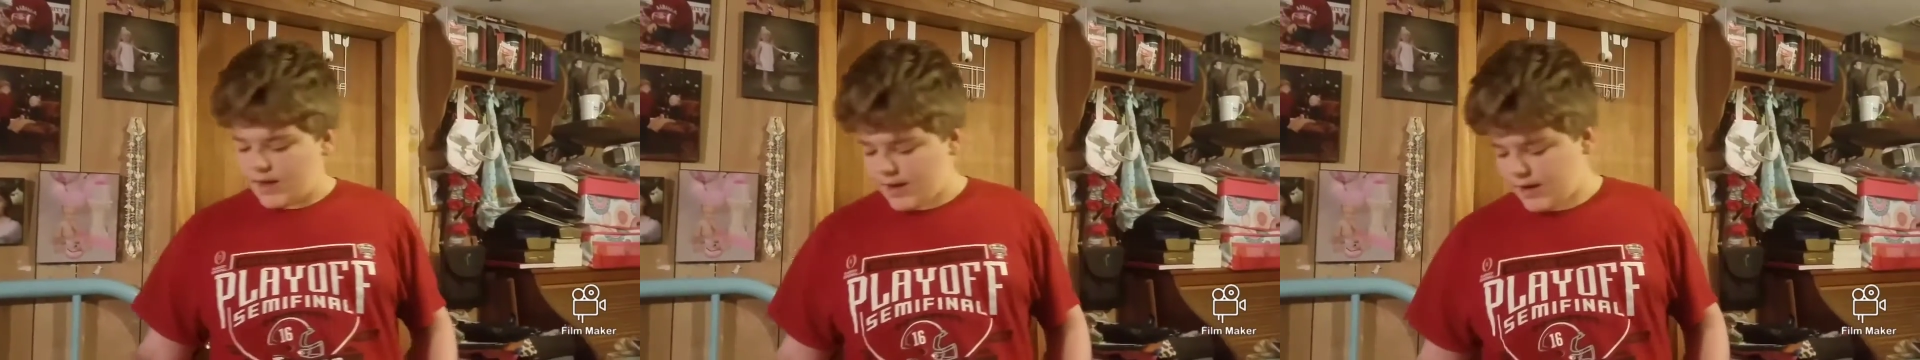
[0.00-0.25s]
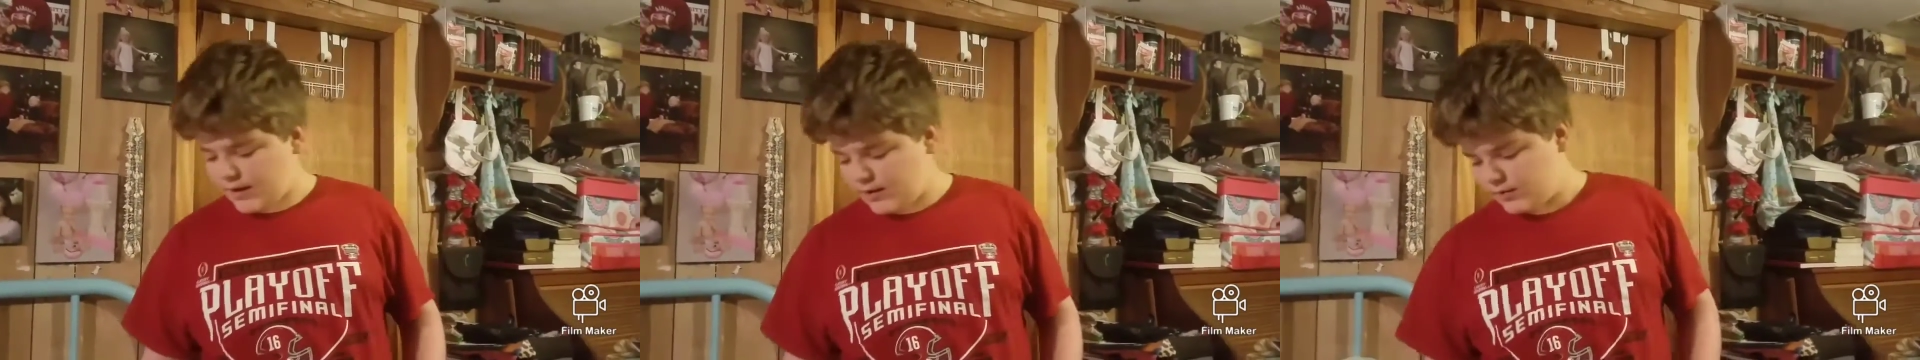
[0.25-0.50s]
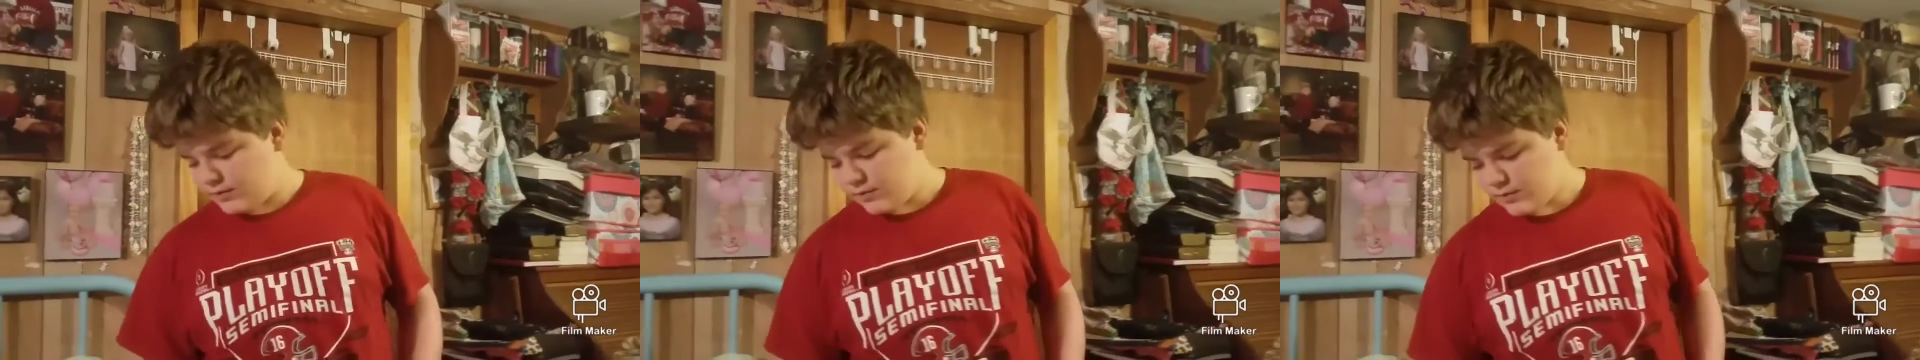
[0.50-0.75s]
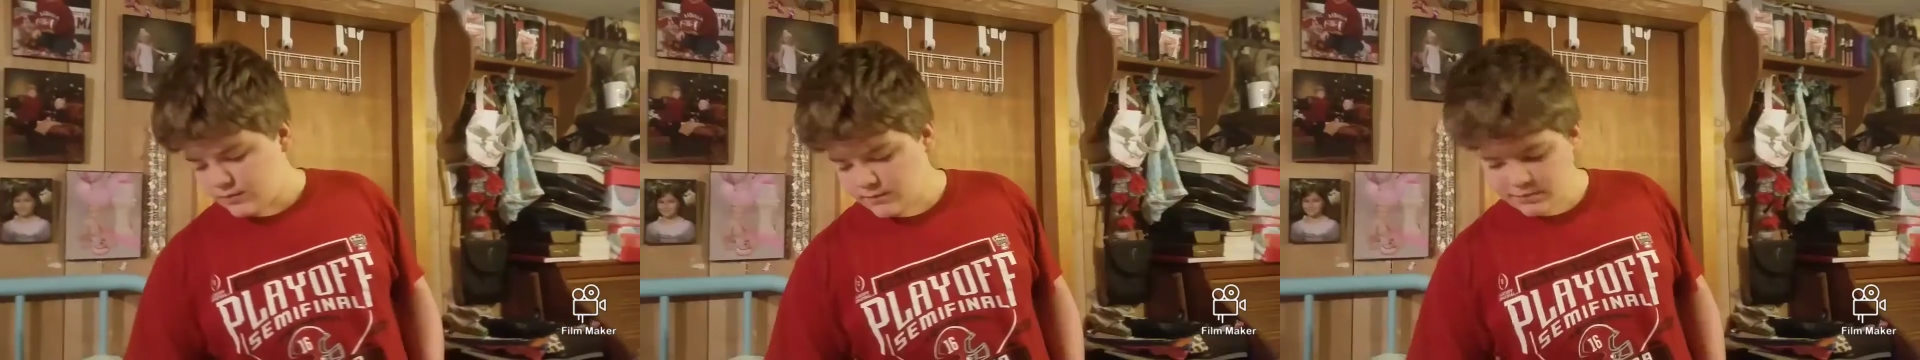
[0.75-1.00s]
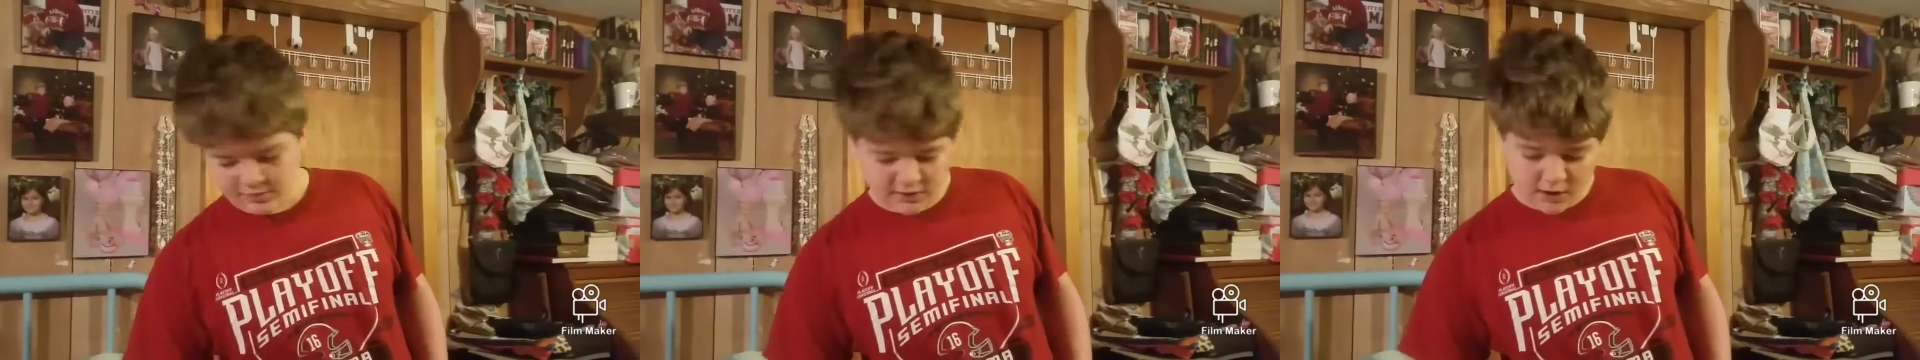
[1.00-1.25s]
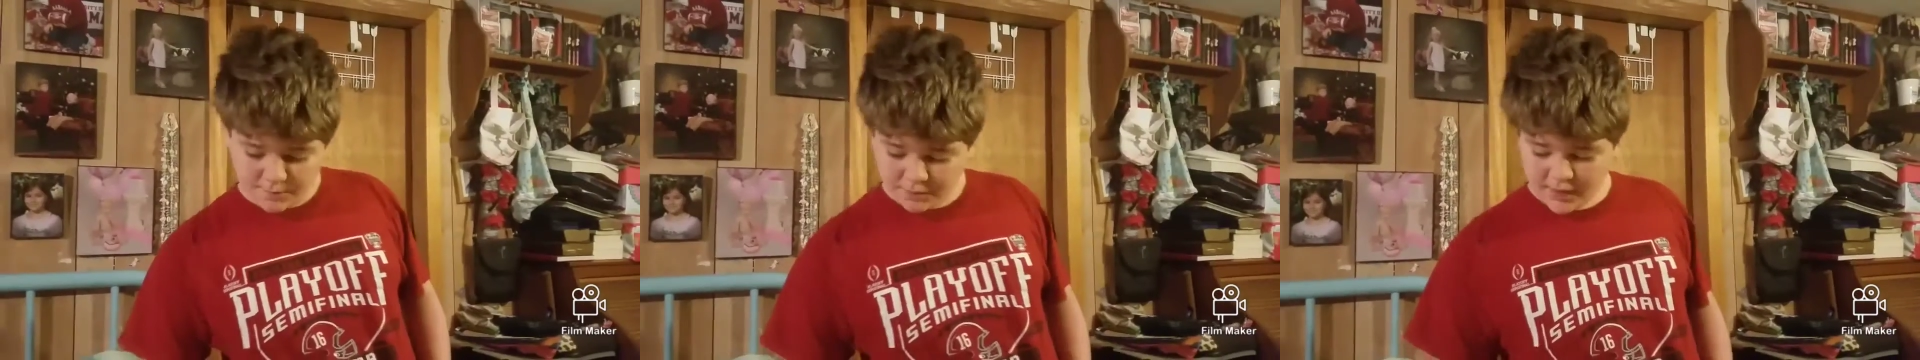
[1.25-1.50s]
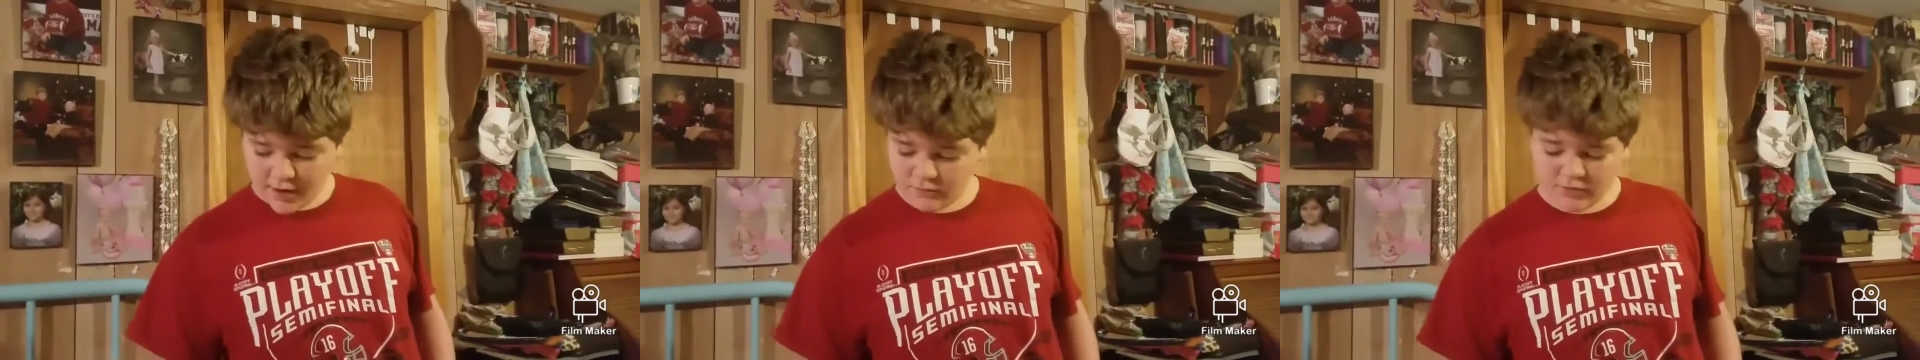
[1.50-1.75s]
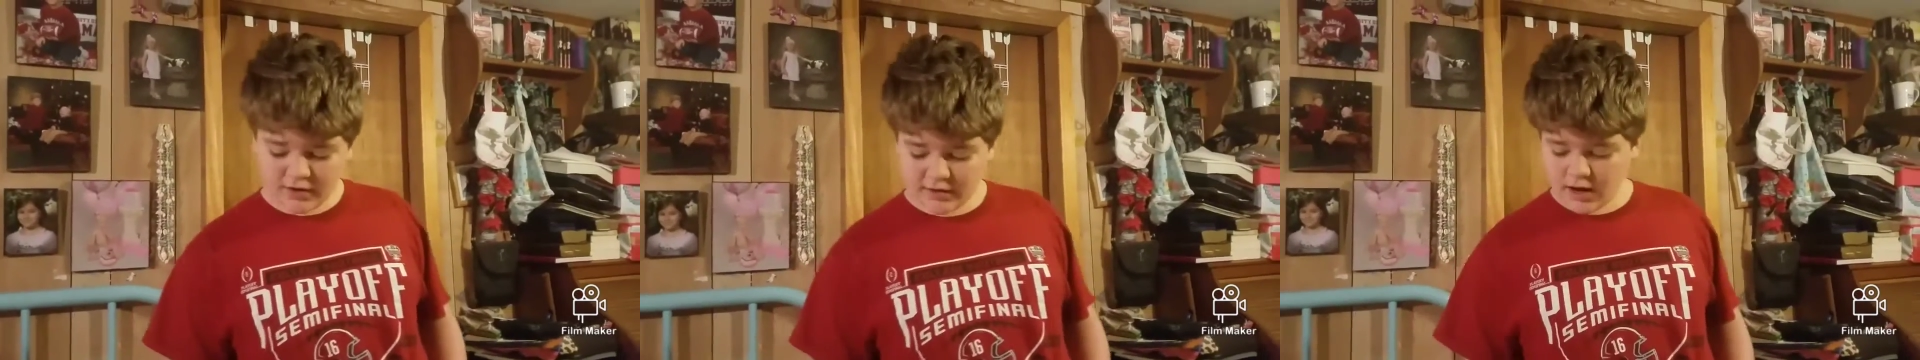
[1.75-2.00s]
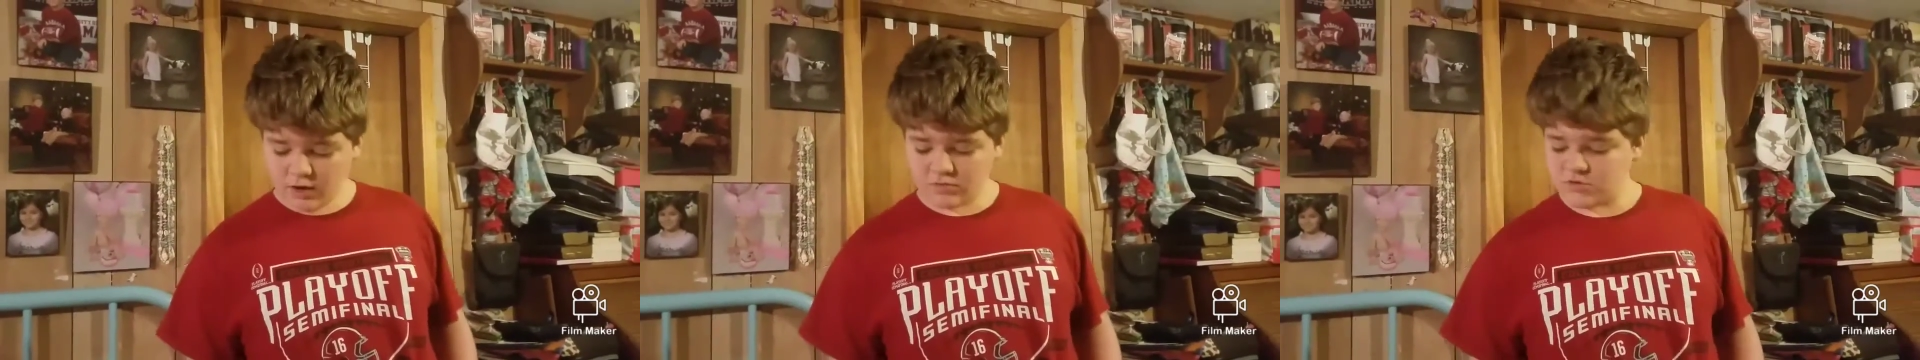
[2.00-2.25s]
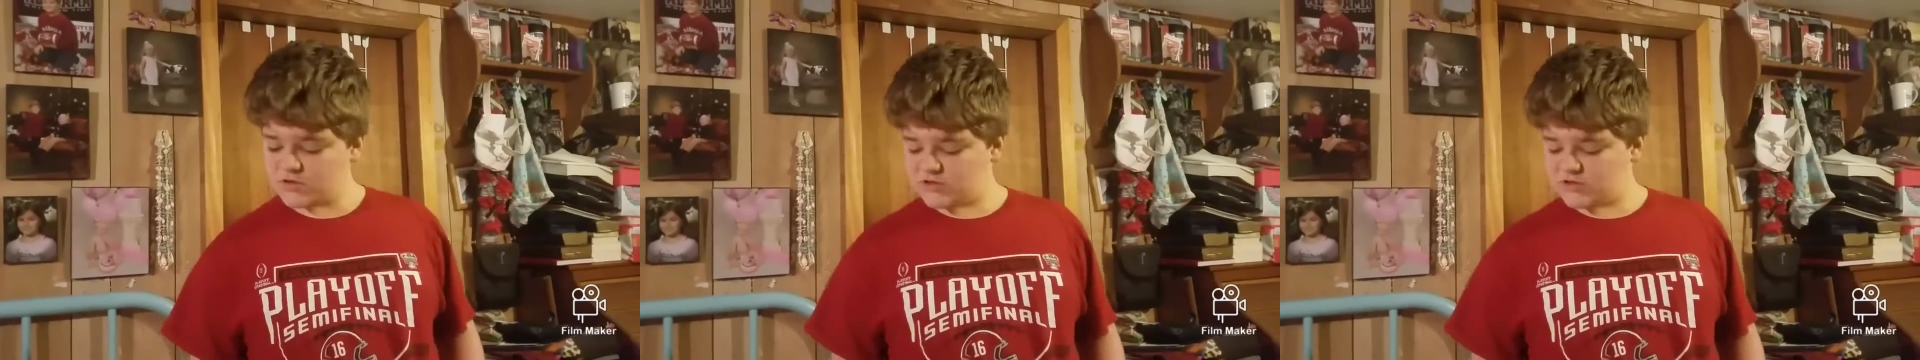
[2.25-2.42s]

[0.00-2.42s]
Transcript: And their plan right now